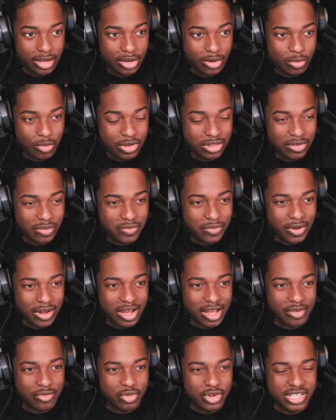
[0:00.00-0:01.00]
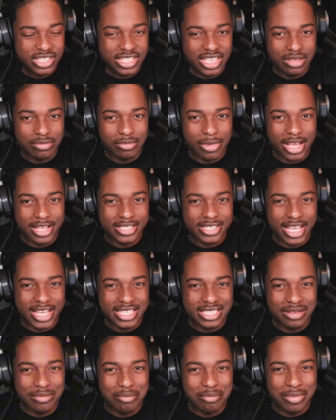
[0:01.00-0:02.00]
when the fuck have we seen Mike
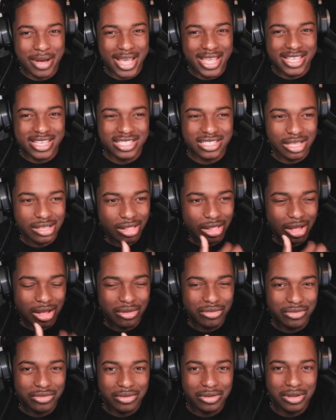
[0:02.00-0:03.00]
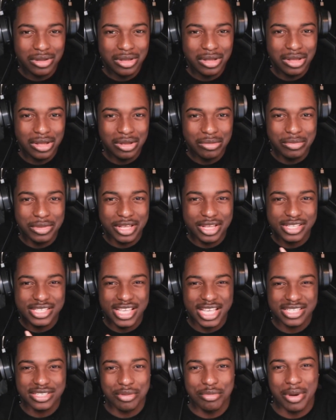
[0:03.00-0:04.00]
Tyson bite his glove because
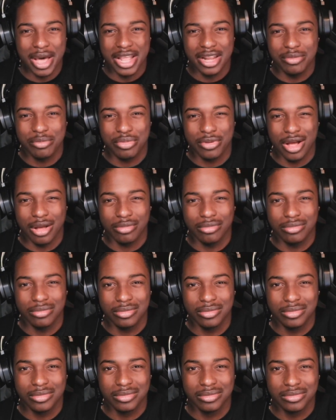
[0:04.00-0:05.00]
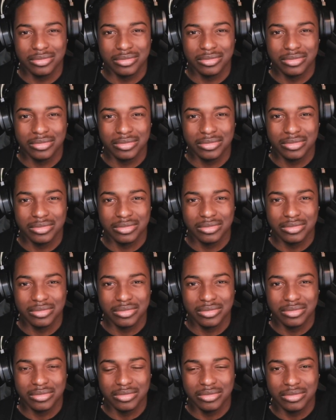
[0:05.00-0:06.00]
he has a biting problem?
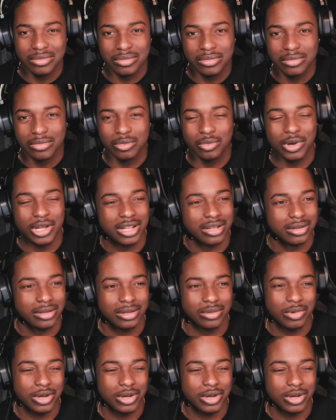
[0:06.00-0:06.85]
When?